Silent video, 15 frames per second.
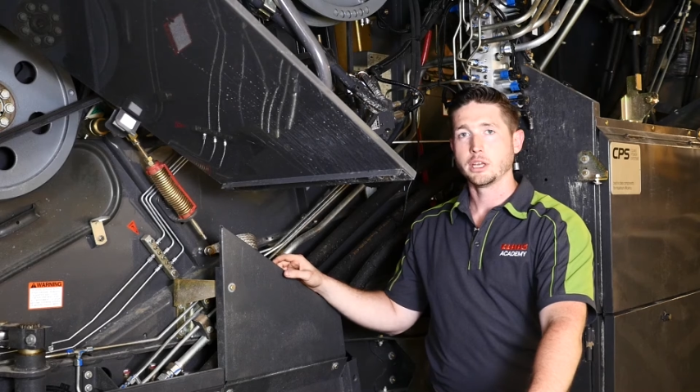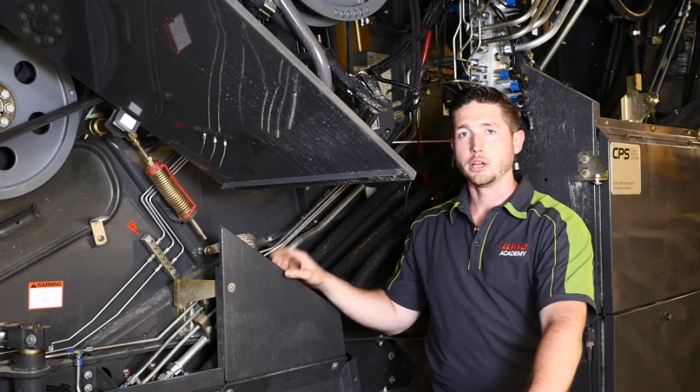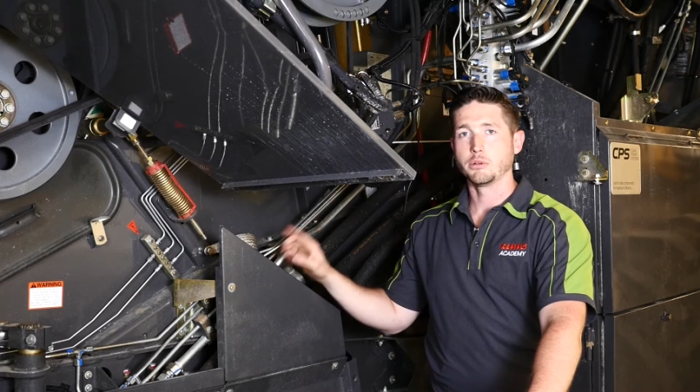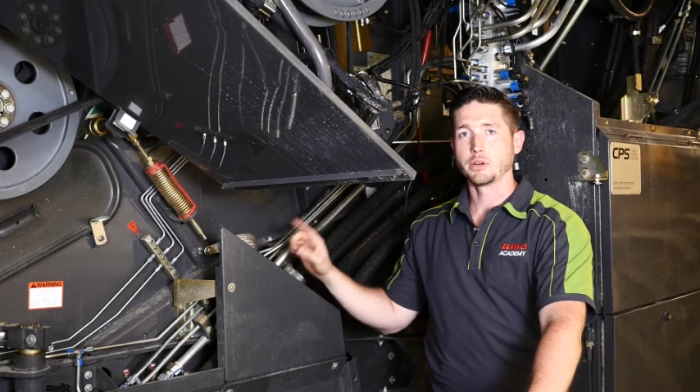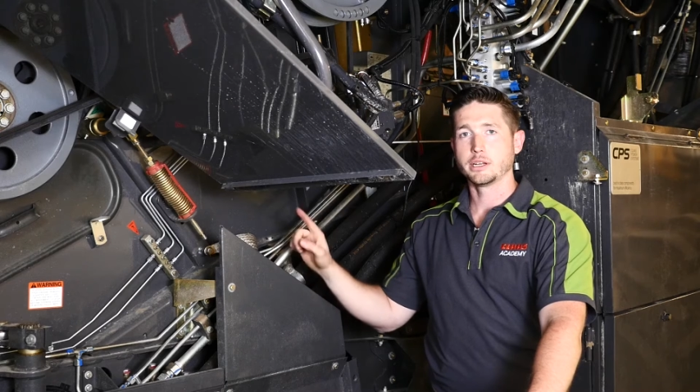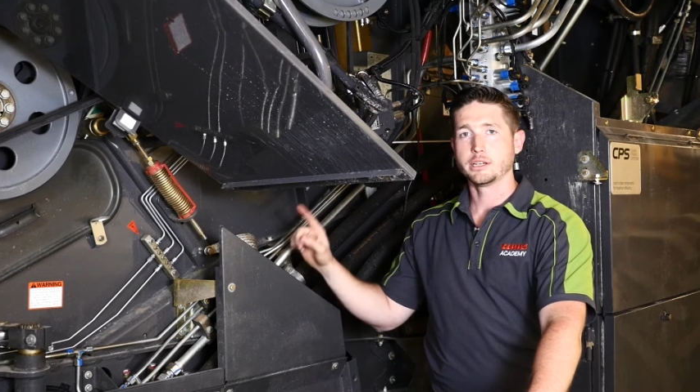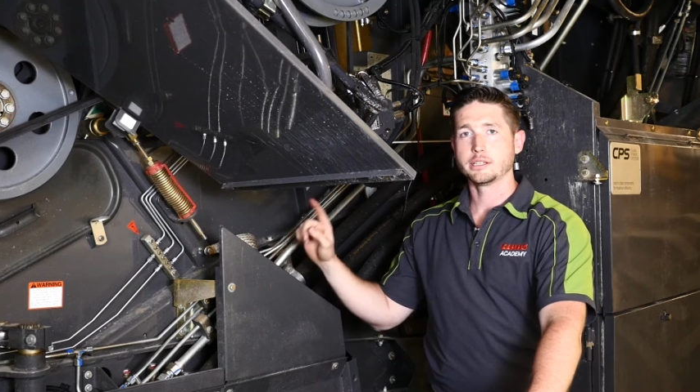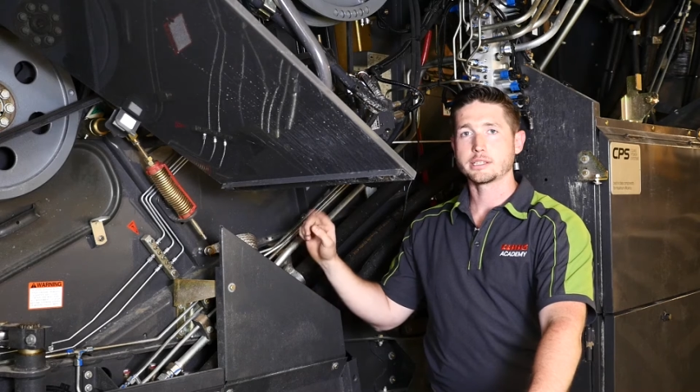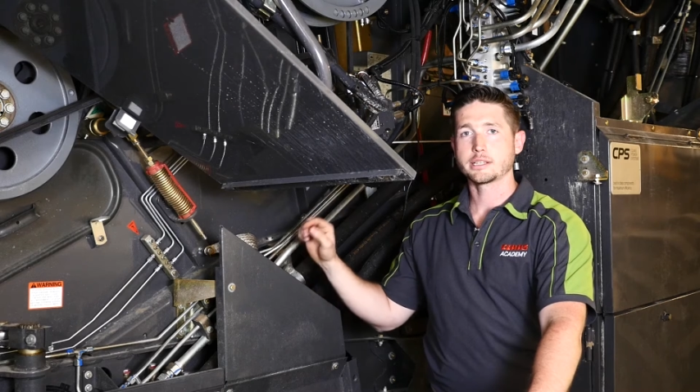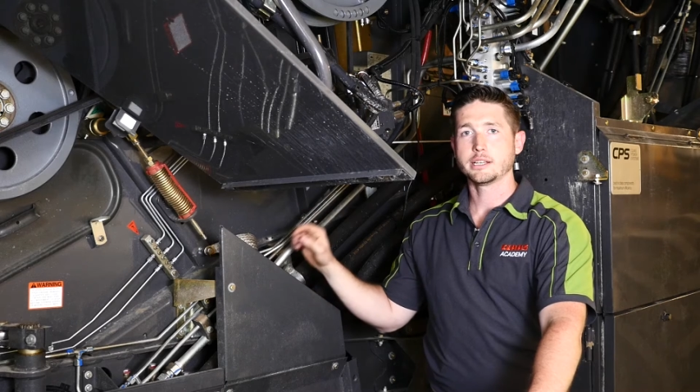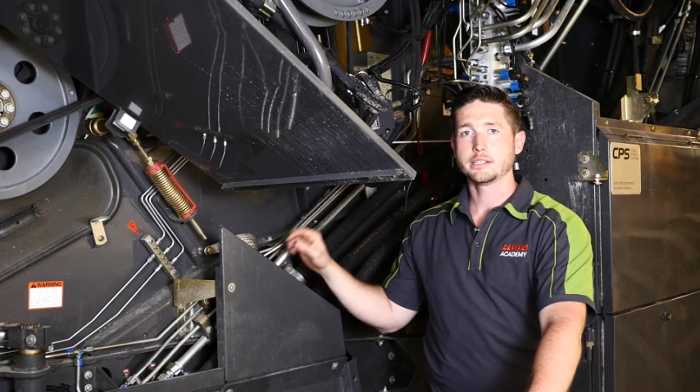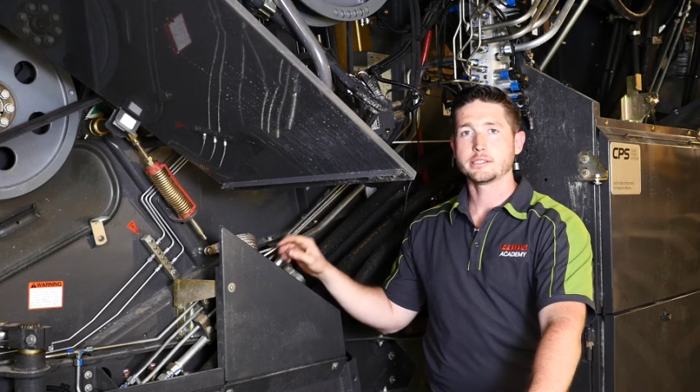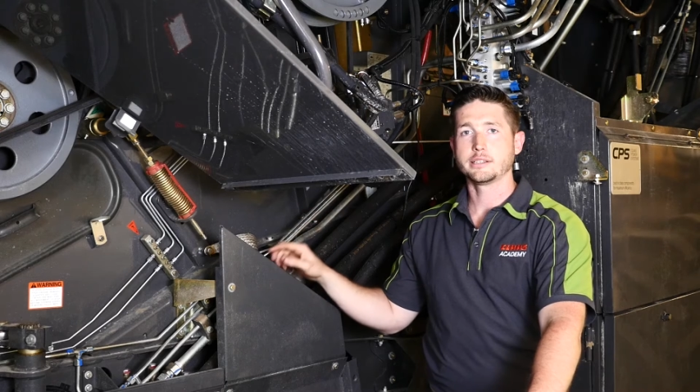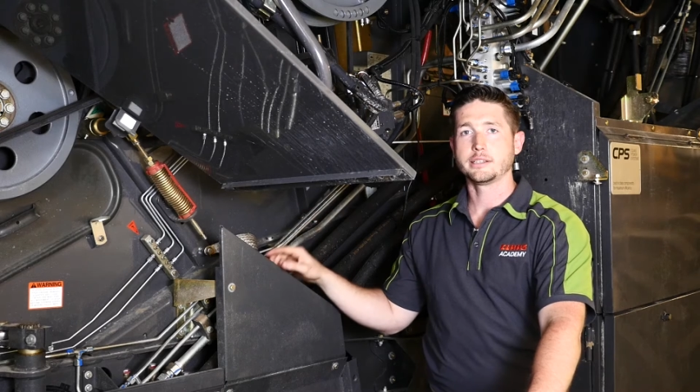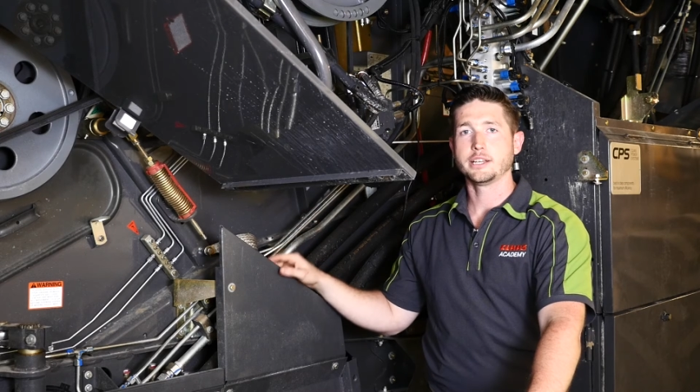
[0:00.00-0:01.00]
and we're going to
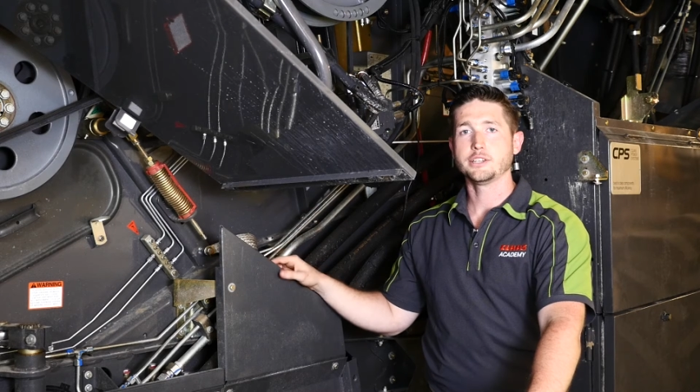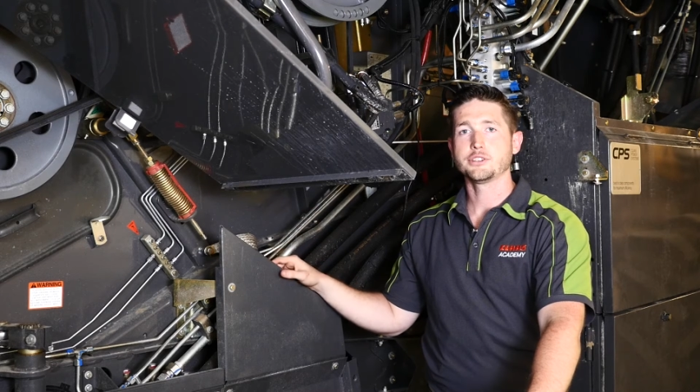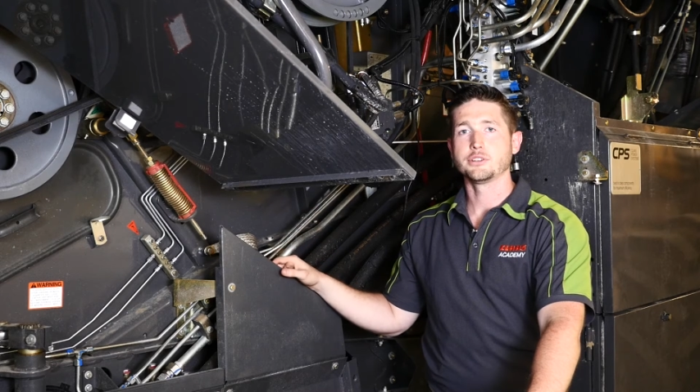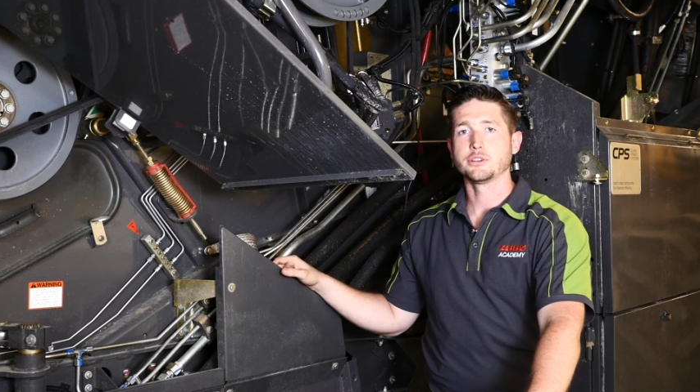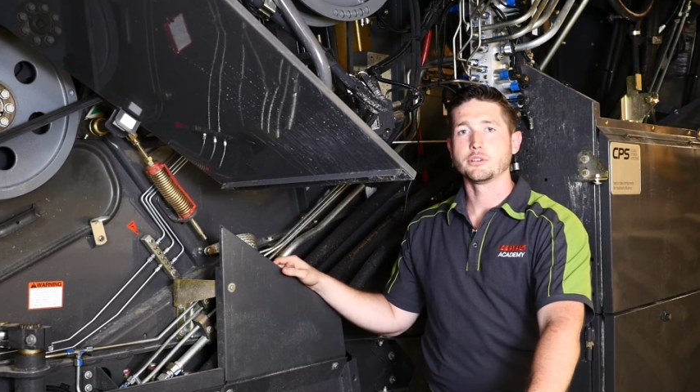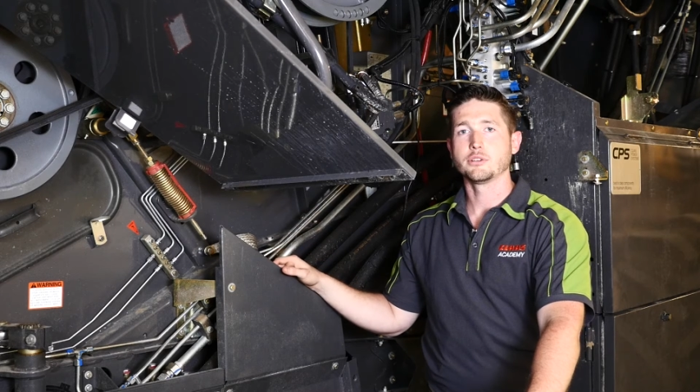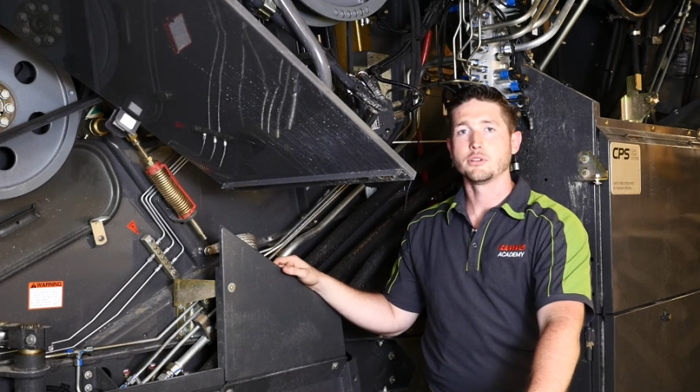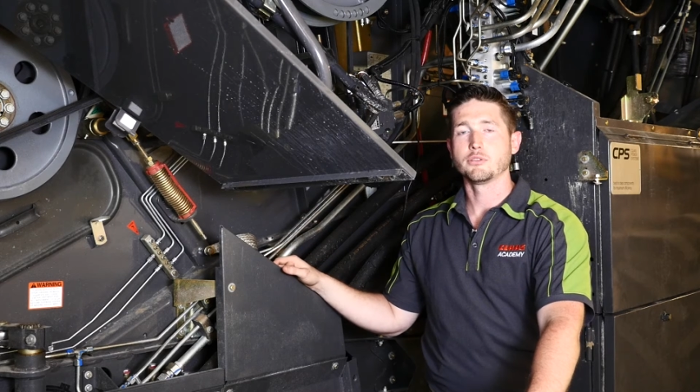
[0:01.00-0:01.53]
discuss the tensioner